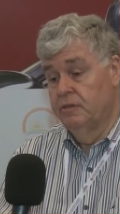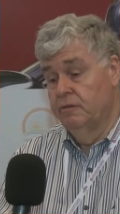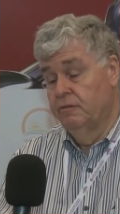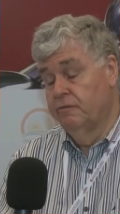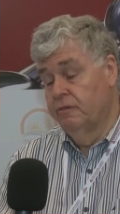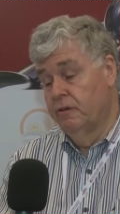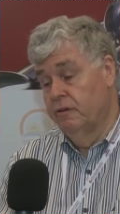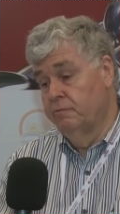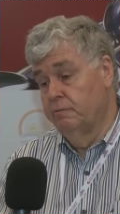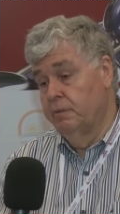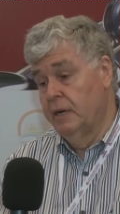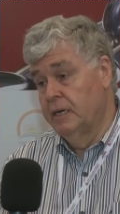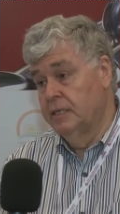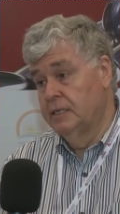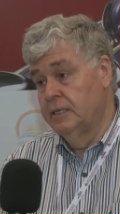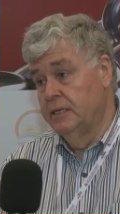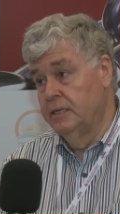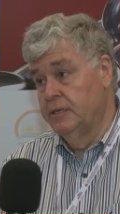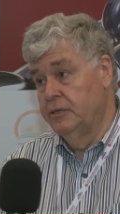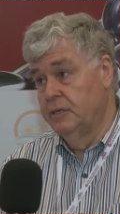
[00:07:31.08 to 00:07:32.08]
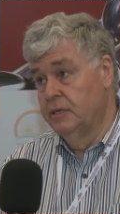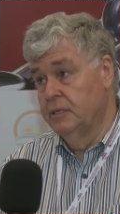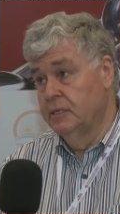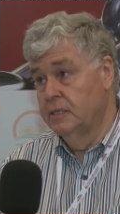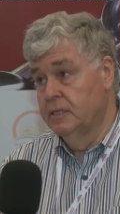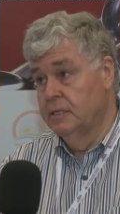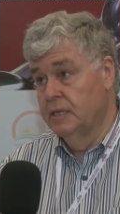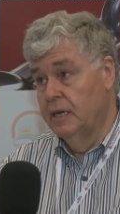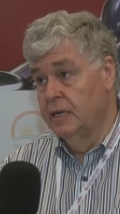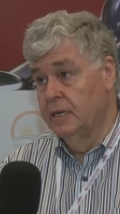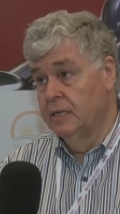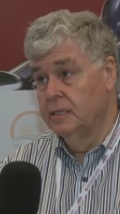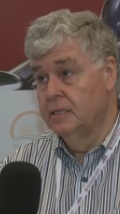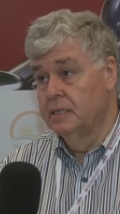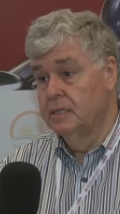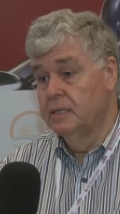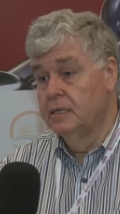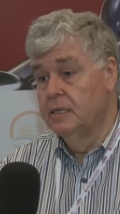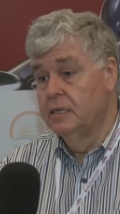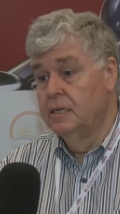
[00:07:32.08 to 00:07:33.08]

of, of bacterial cells.